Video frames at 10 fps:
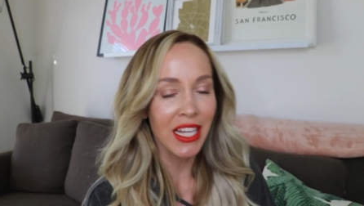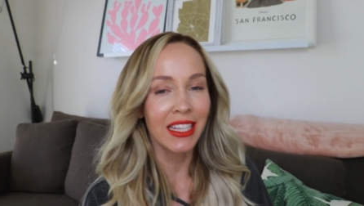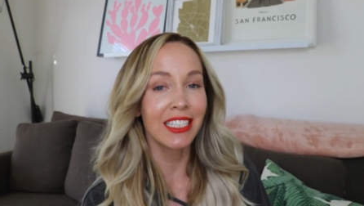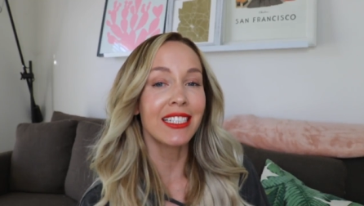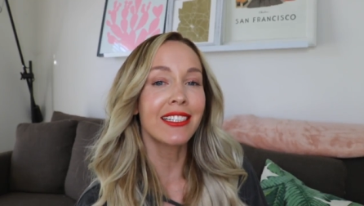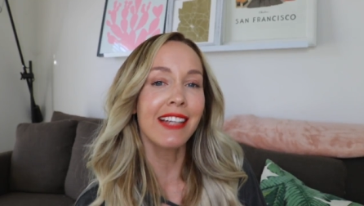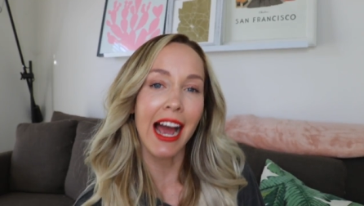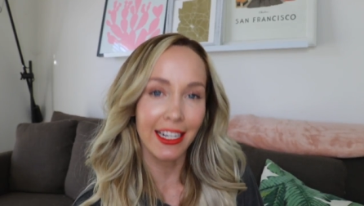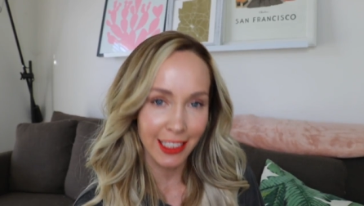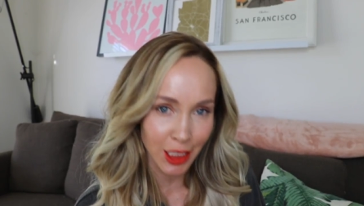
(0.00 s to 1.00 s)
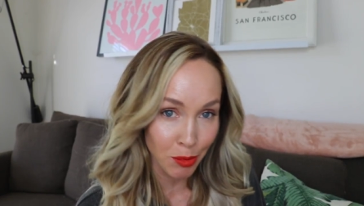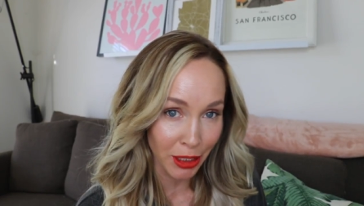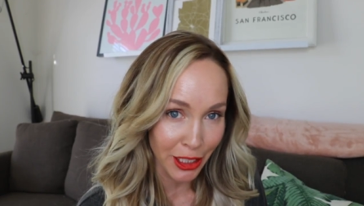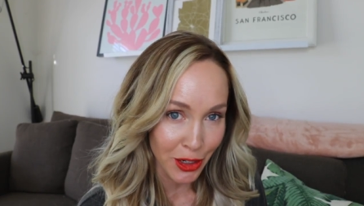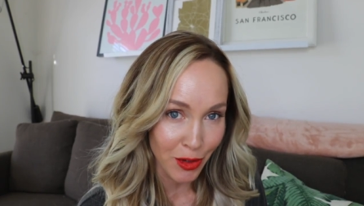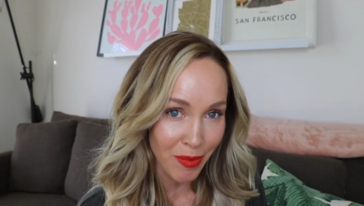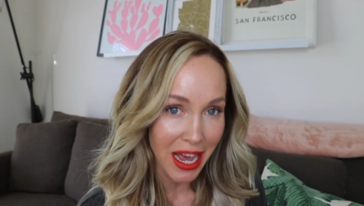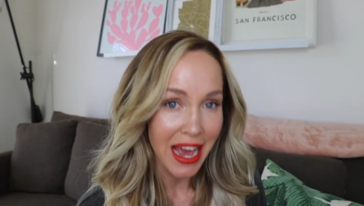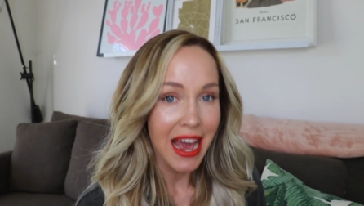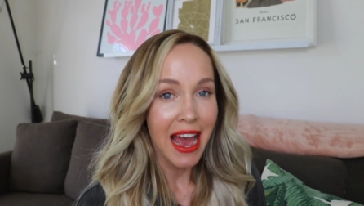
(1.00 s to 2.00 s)
This is Cactus
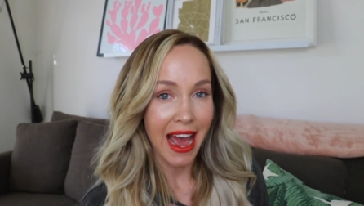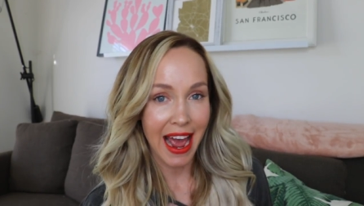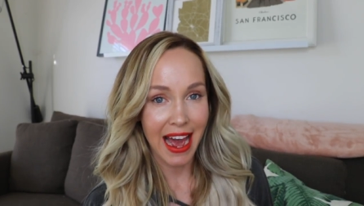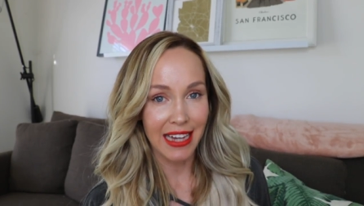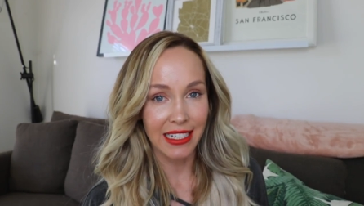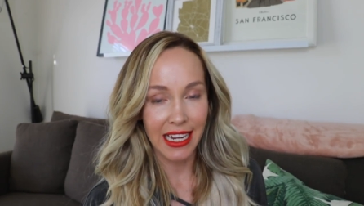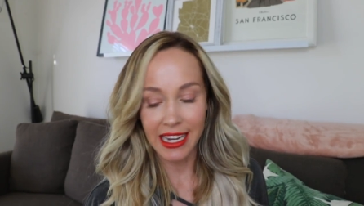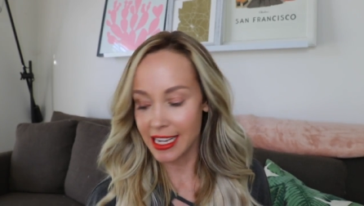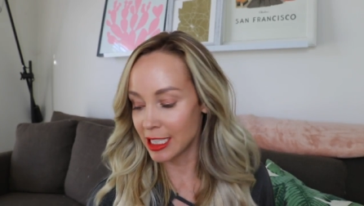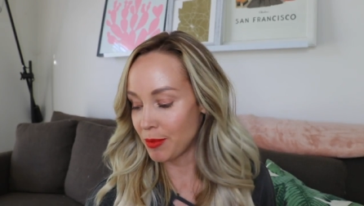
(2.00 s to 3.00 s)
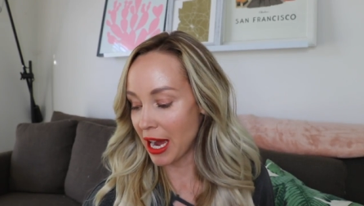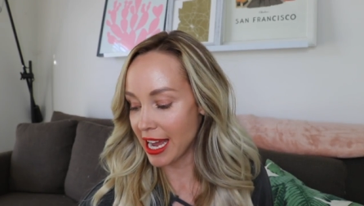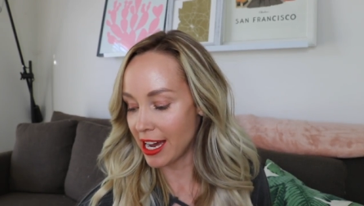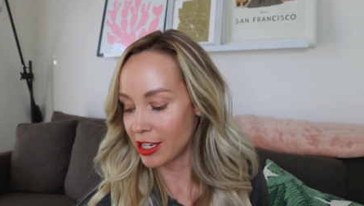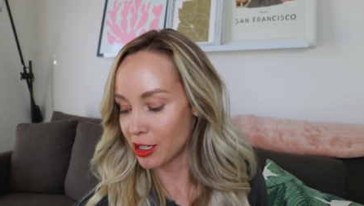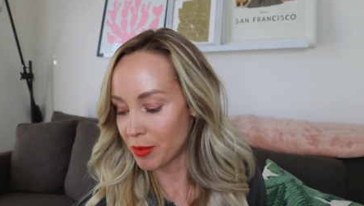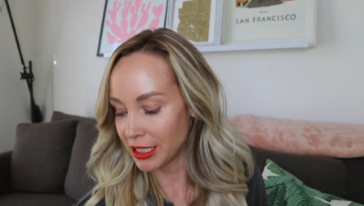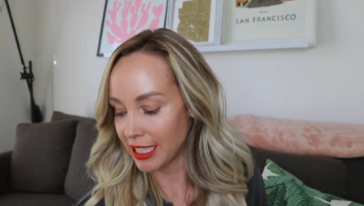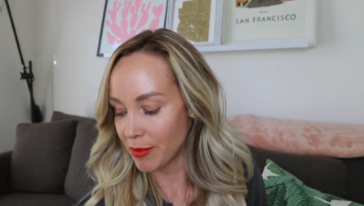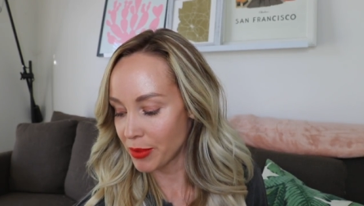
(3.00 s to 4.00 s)
Bloom, and it is by one hundred
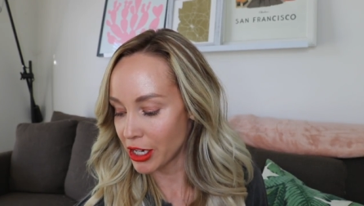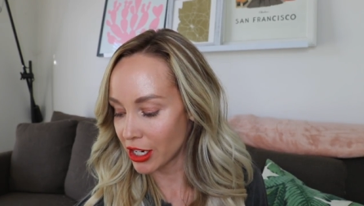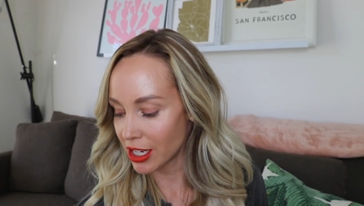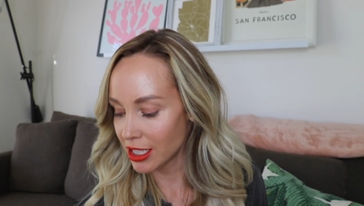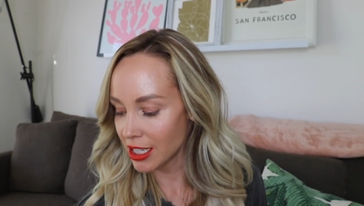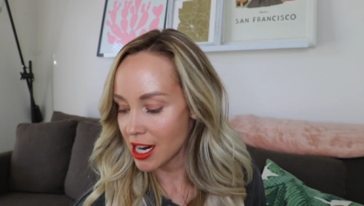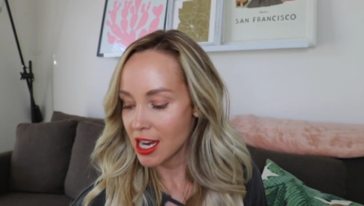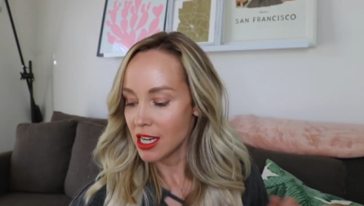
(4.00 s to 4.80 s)
percent Pure.